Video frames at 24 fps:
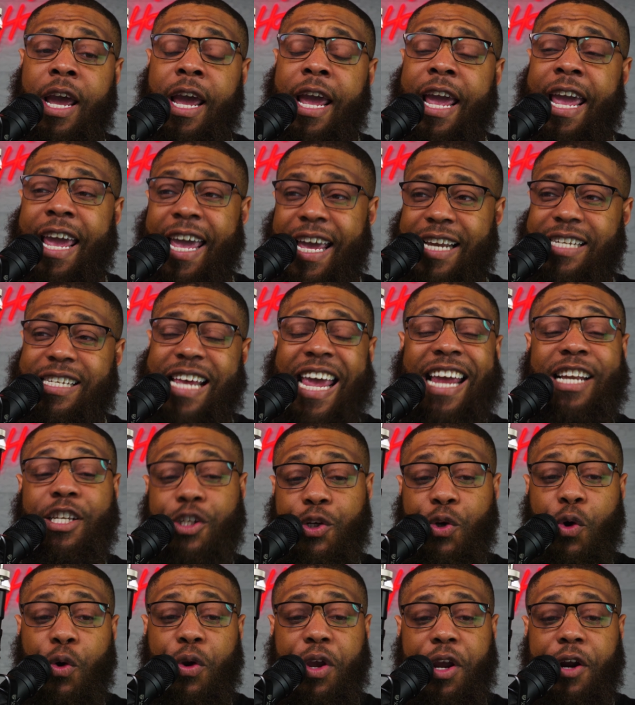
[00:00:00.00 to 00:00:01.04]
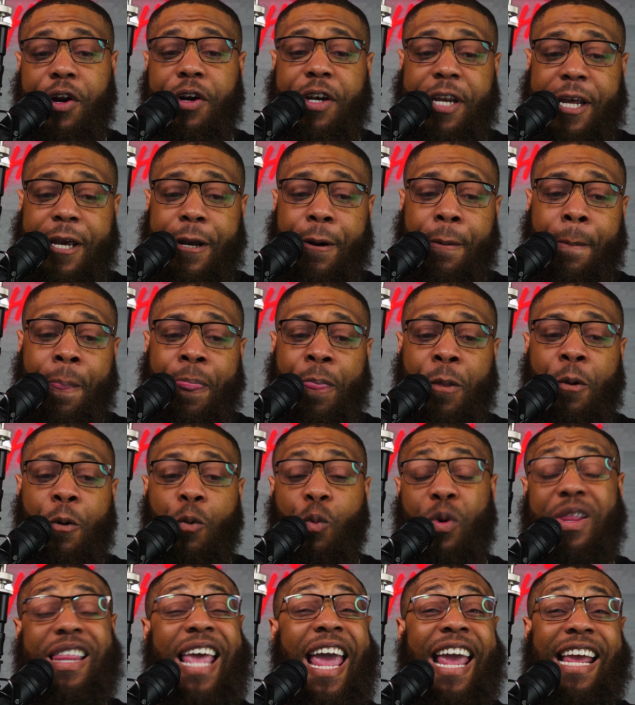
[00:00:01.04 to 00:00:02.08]
He gets a two-year deal
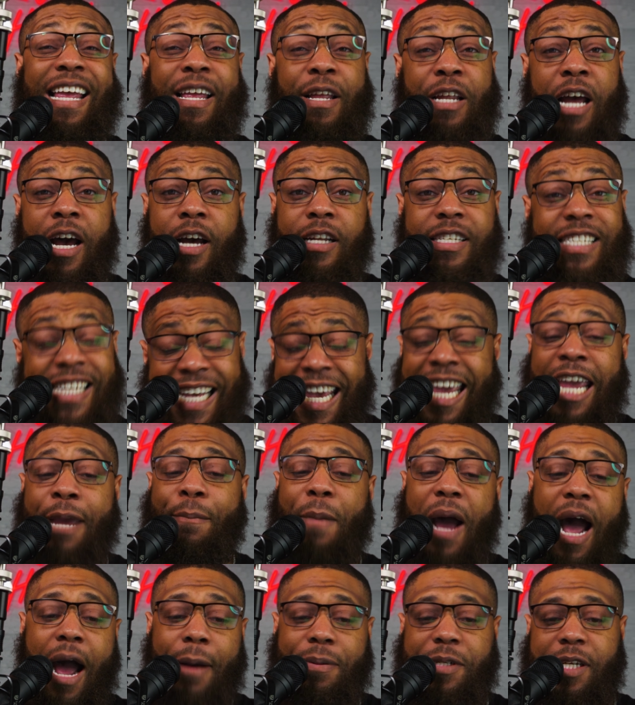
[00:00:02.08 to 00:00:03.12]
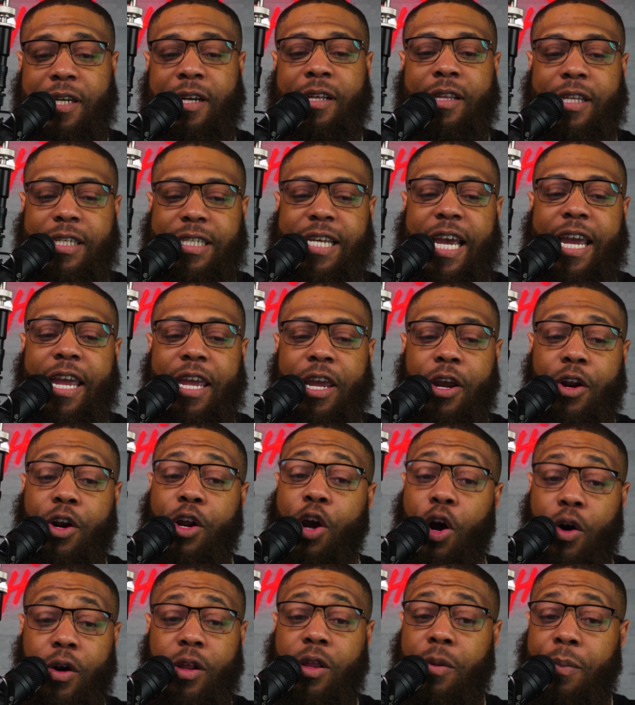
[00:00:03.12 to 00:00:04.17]
with a, a team option in the second year to
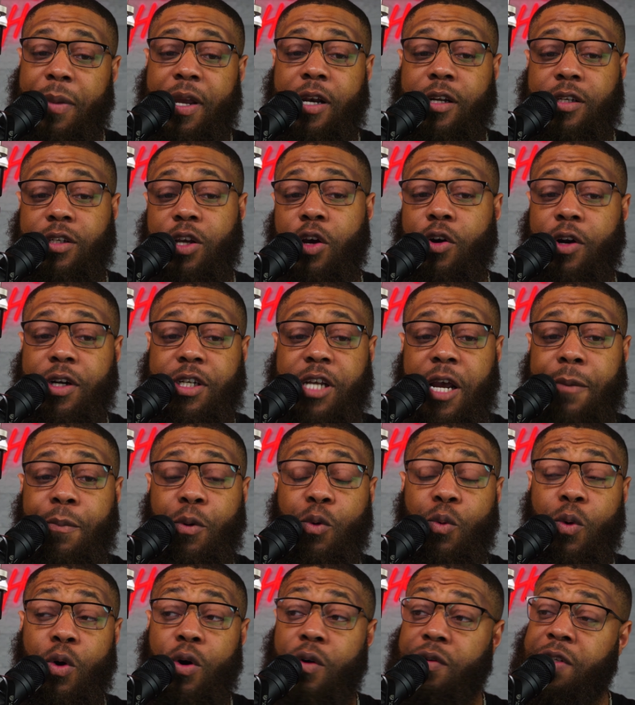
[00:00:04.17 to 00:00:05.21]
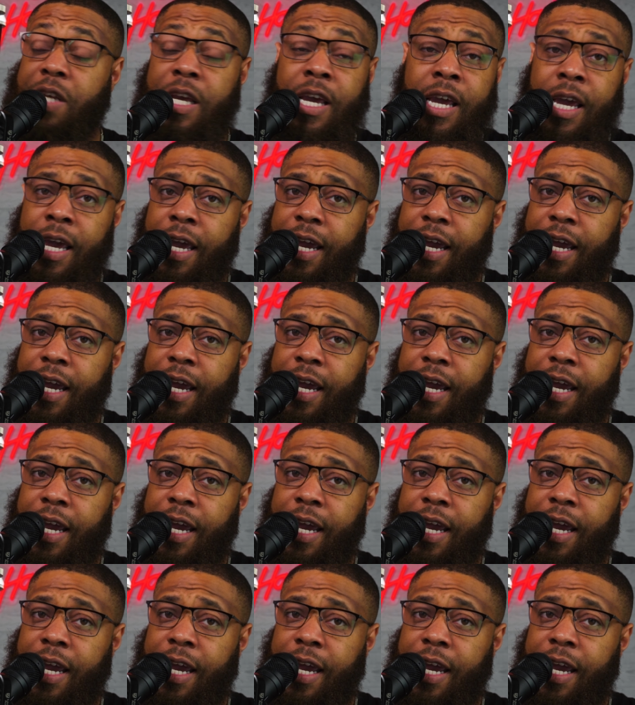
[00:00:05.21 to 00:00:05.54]
go to the Minnesota Timberwolves.